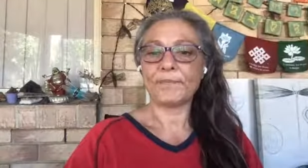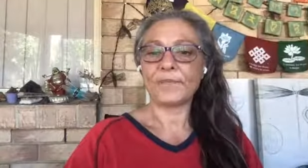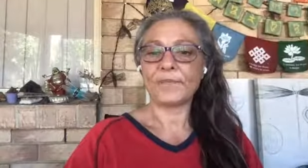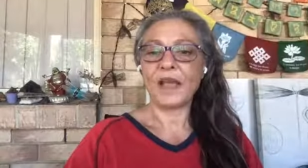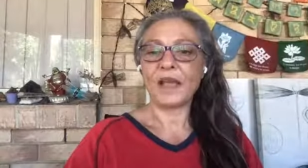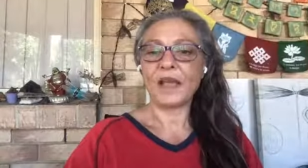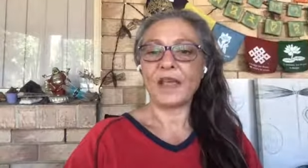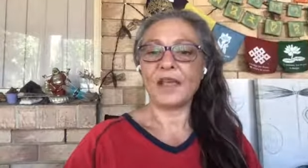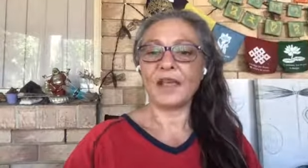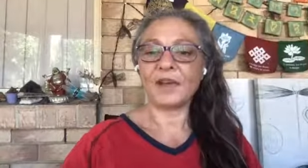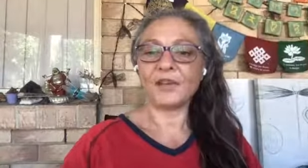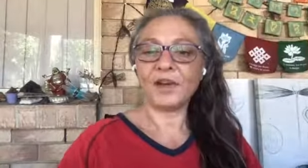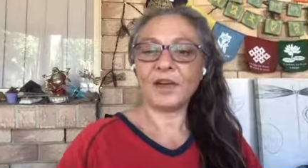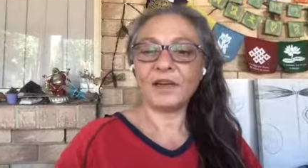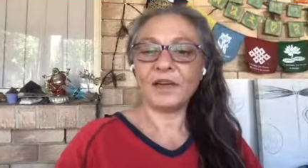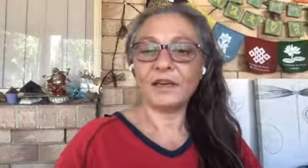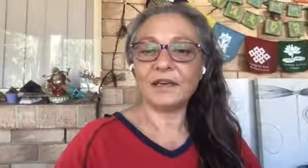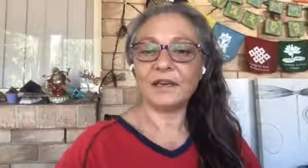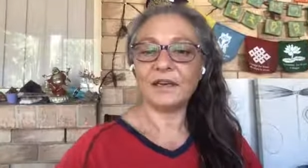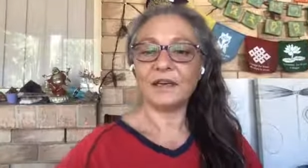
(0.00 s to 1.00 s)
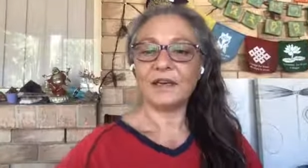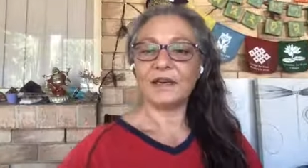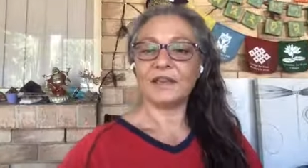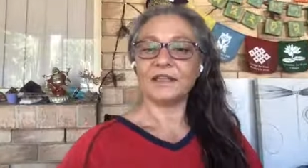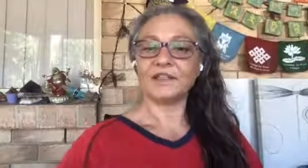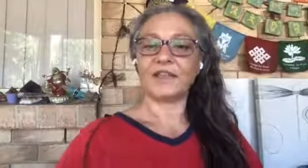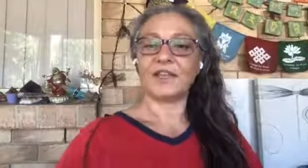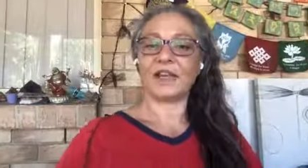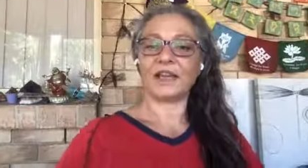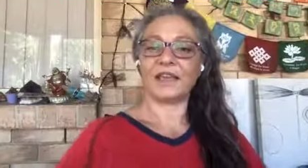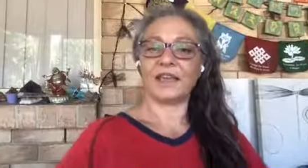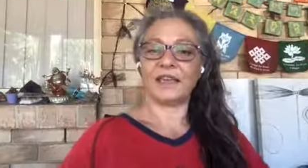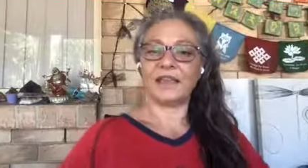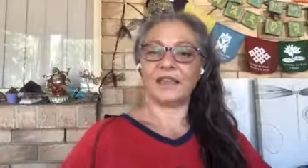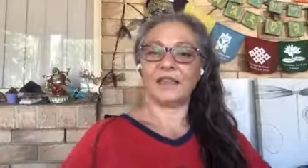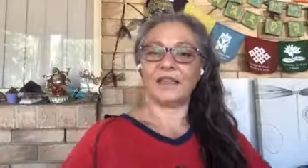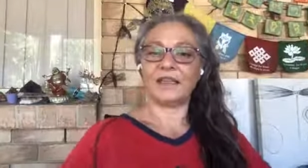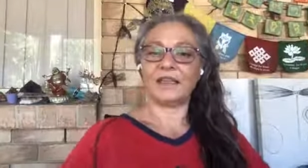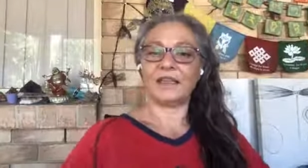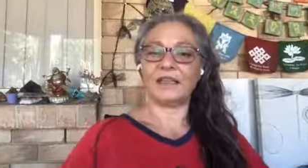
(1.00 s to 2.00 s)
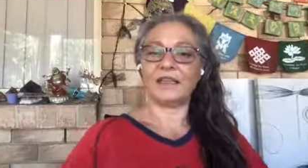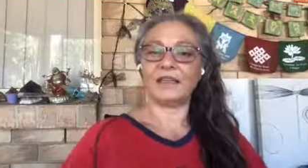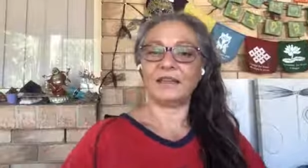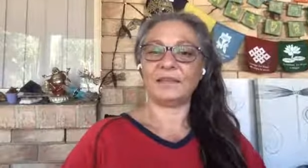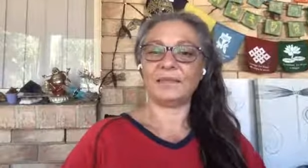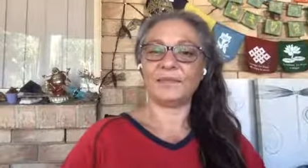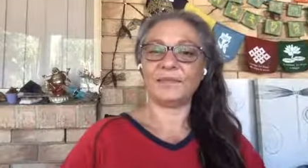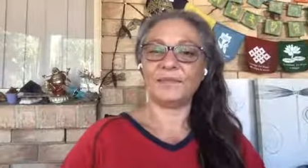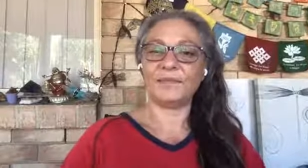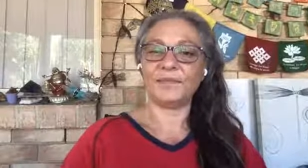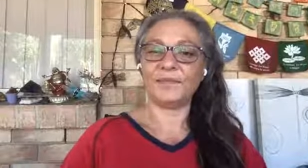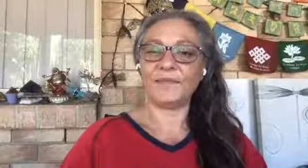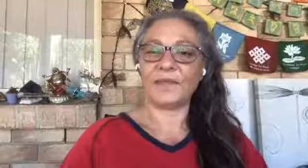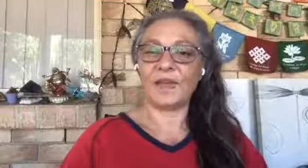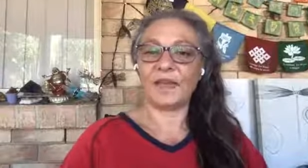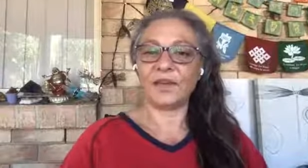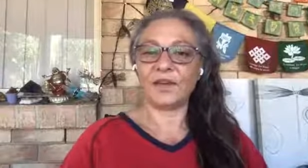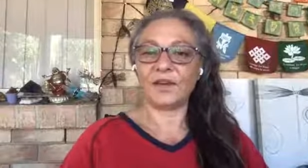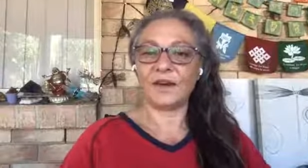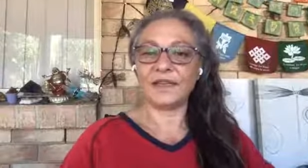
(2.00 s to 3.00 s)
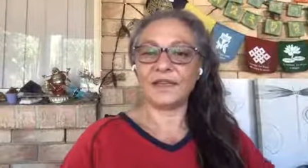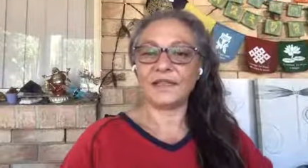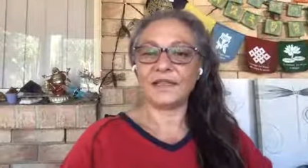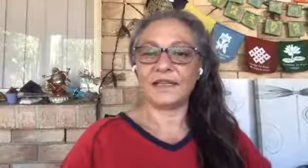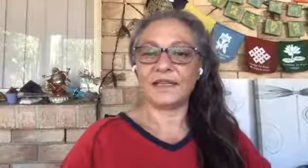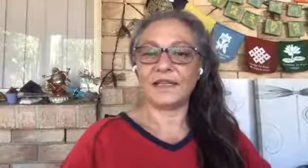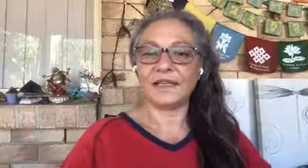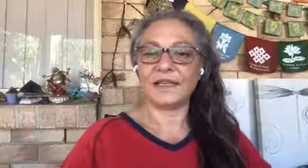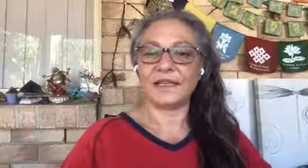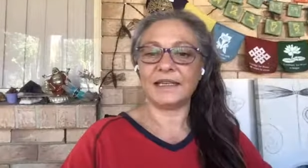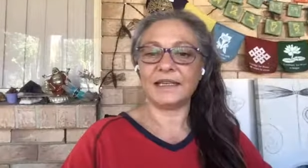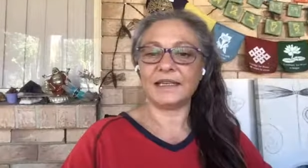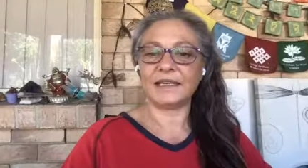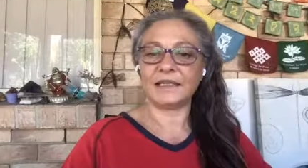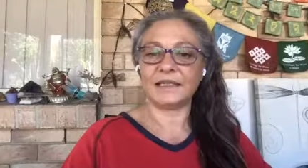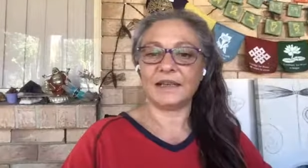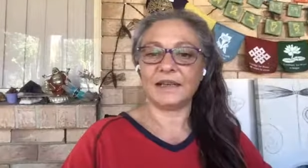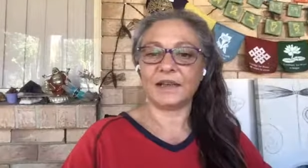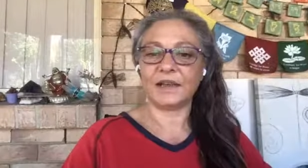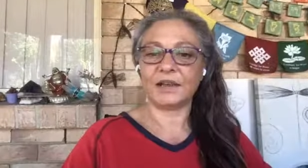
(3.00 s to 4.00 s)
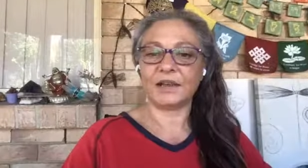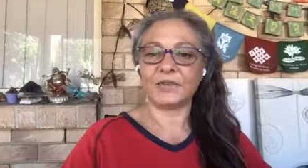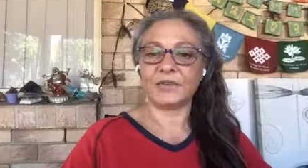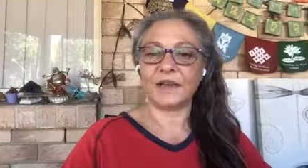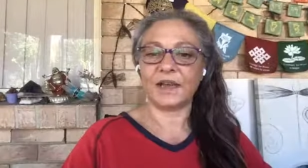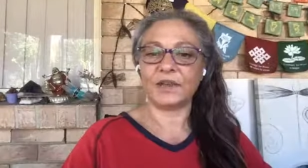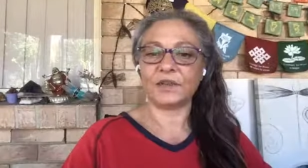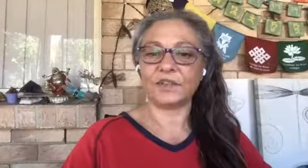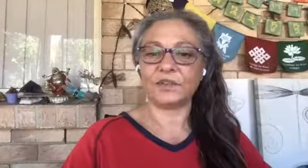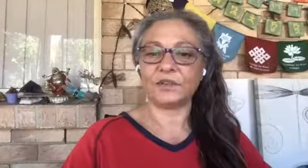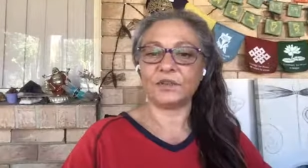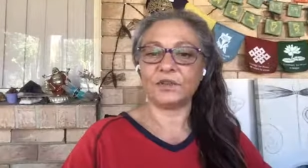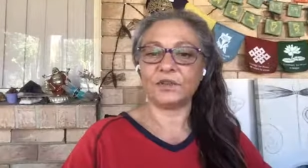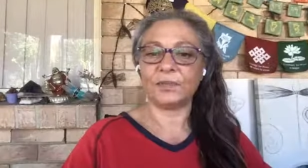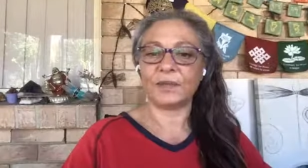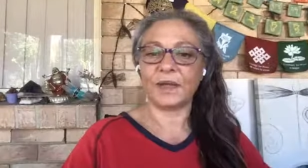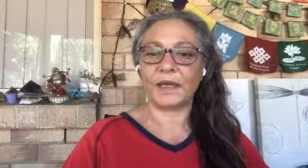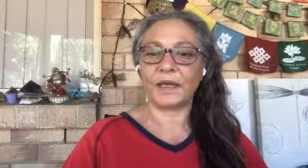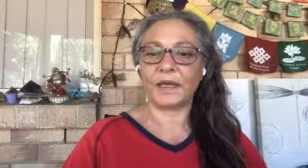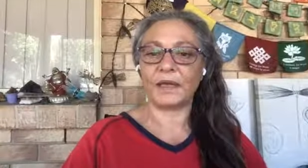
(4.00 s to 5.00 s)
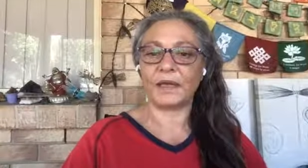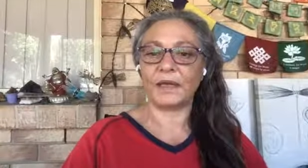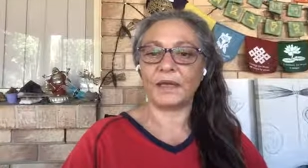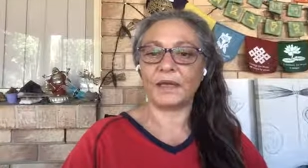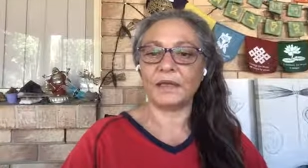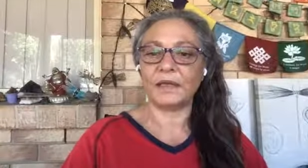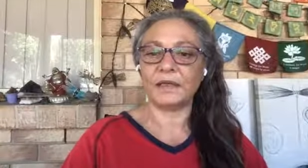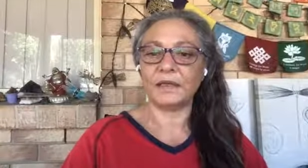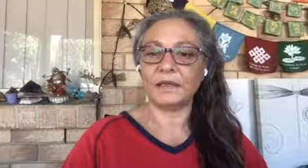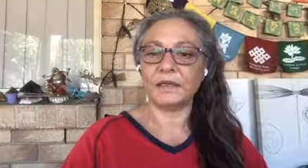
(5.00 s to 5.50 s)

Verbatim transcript: Hey, Erin, Jackie, hey, Gracie, Lisa, Rachel, Becky.